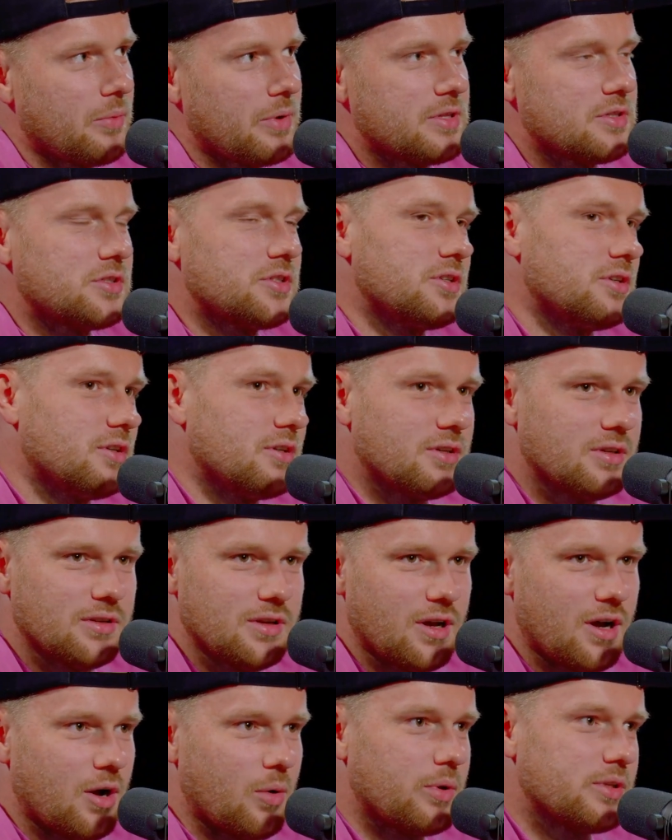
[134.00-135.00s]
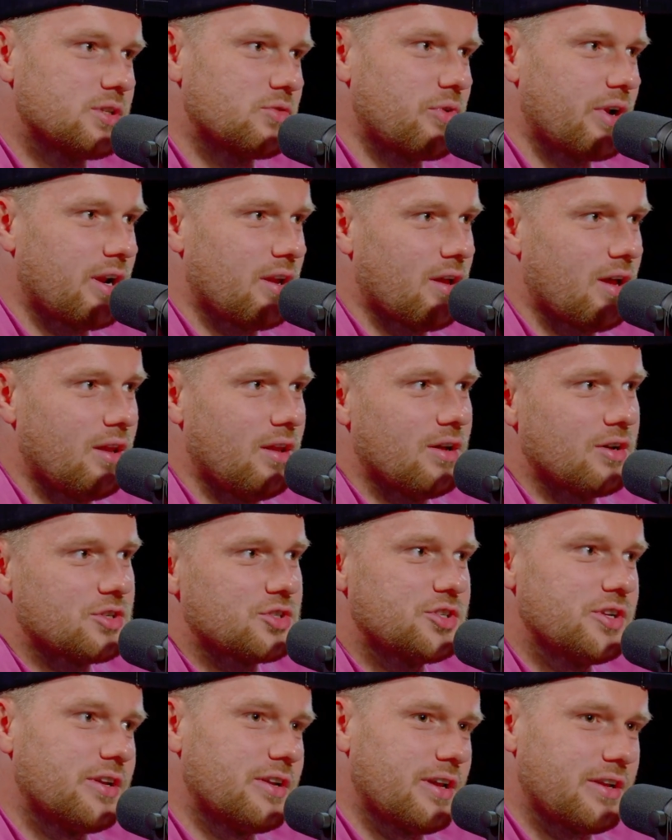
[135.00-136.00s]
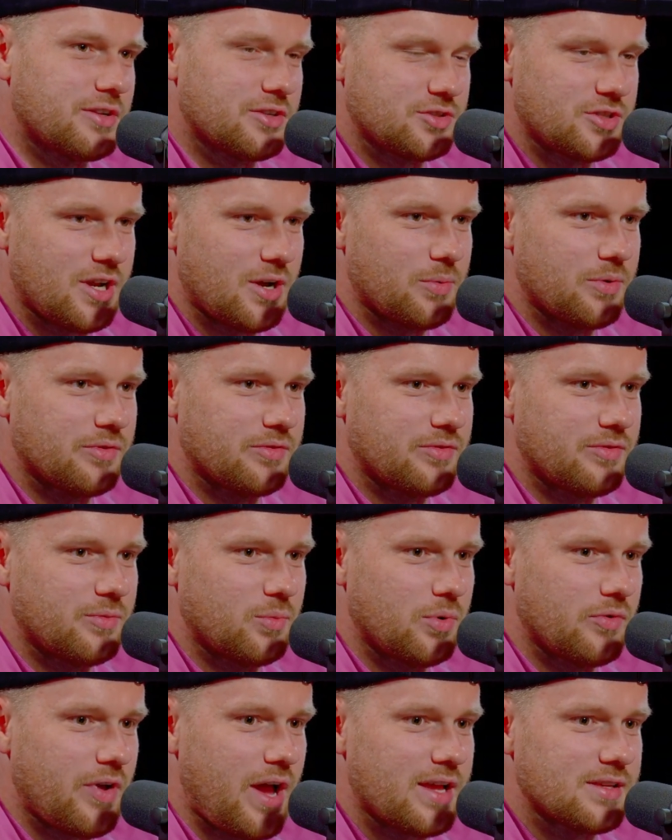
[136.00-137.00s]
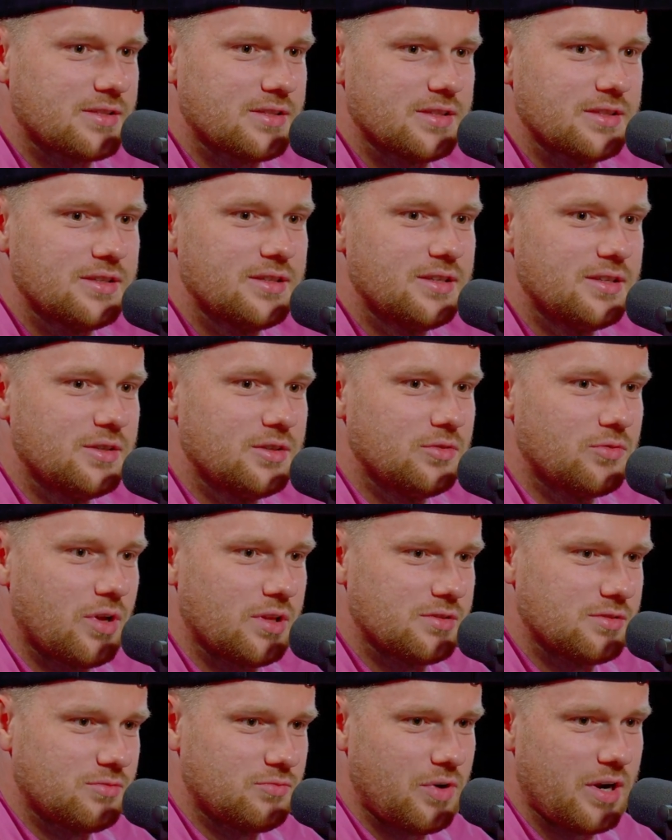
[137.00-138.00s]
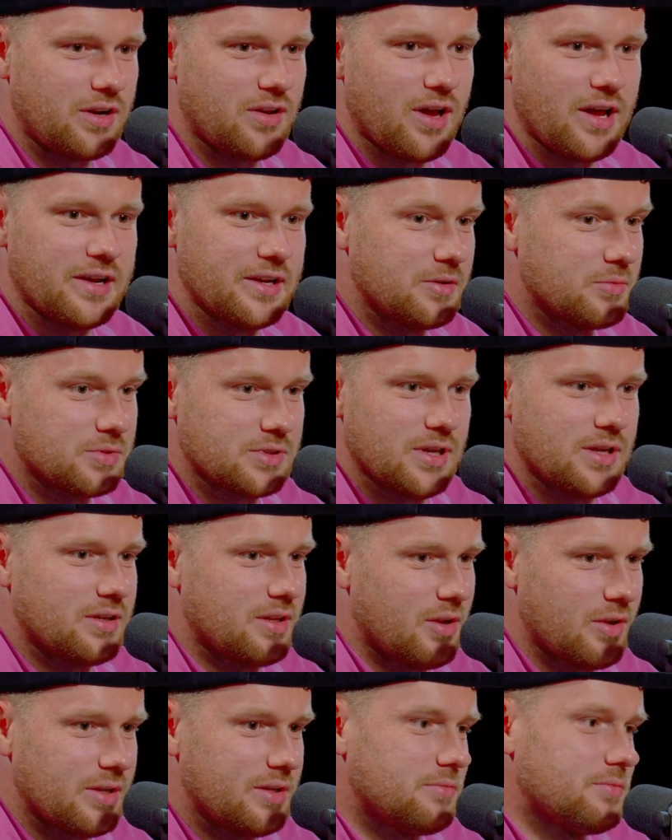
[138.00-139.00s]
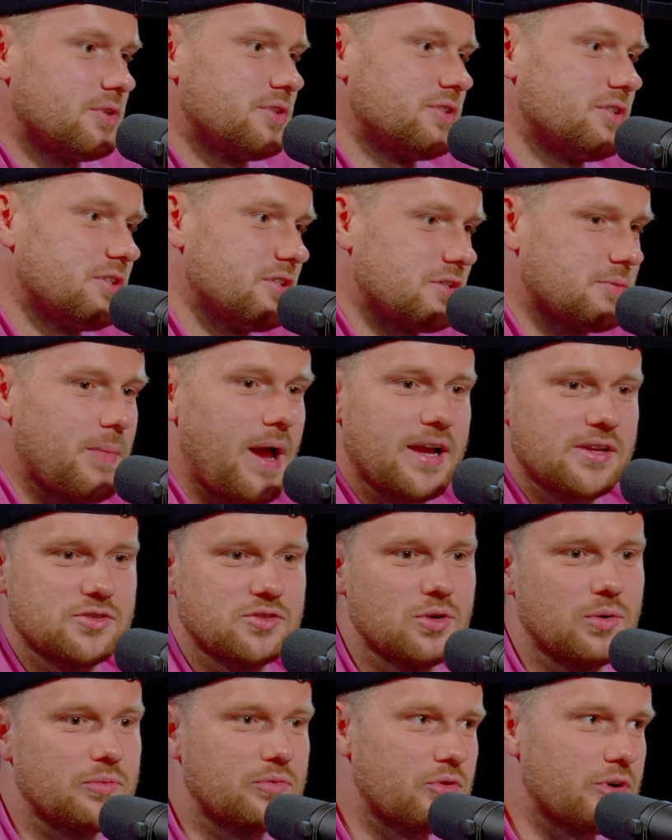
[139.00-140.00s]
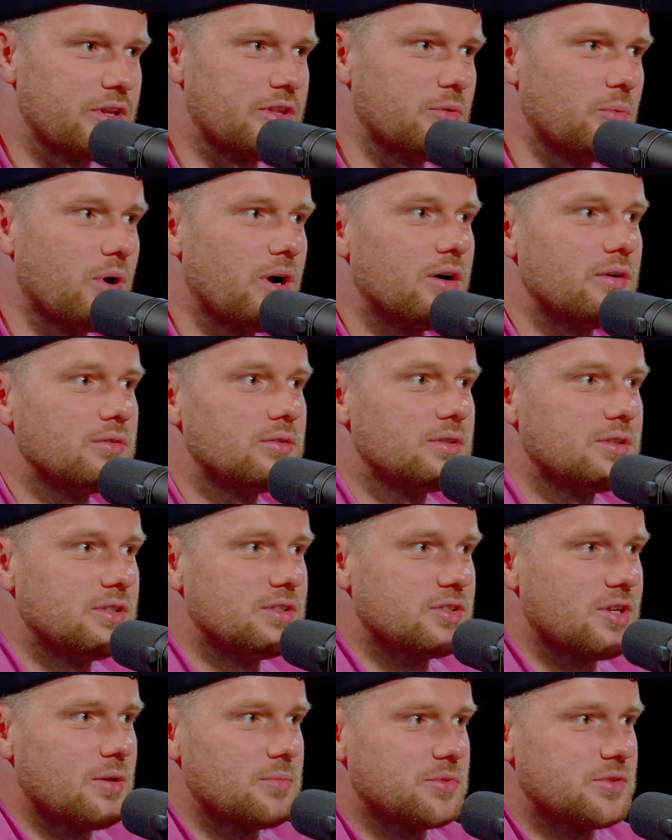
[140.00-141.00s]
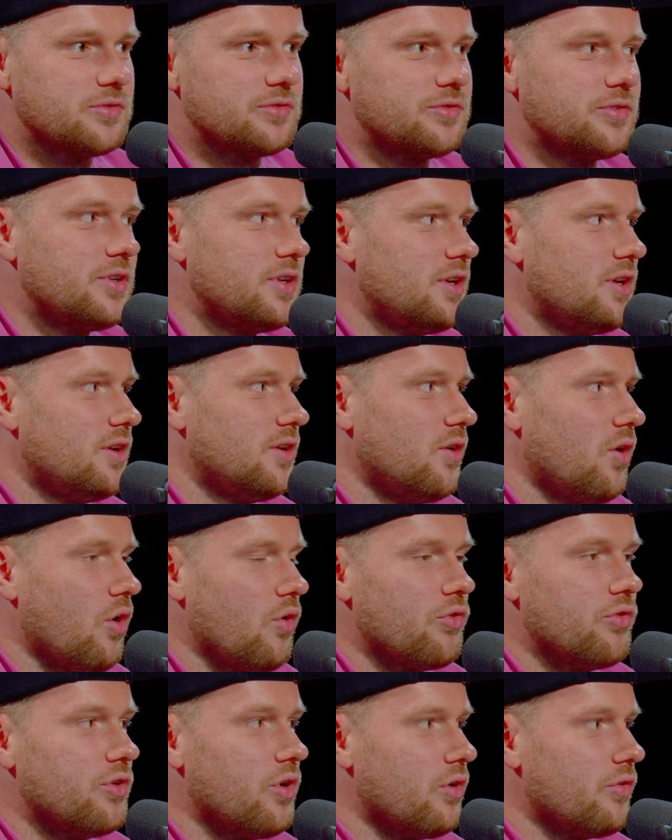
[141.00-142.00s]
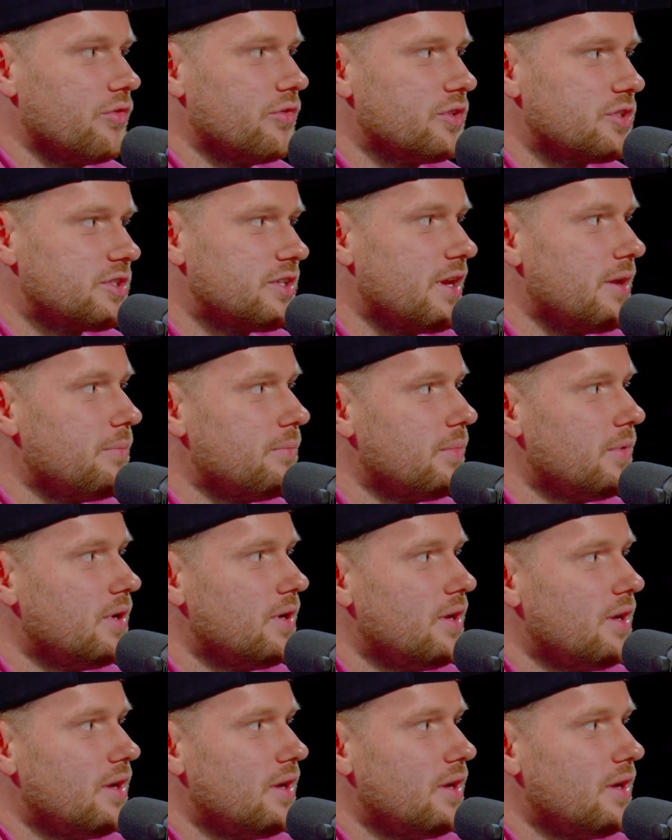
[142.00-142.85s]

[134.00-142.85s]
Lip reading: went to Redline last year and I had a chat with Atsa, who runs Redline, and he was saying, you know, he considers Max top three in the world in terms of on the sim.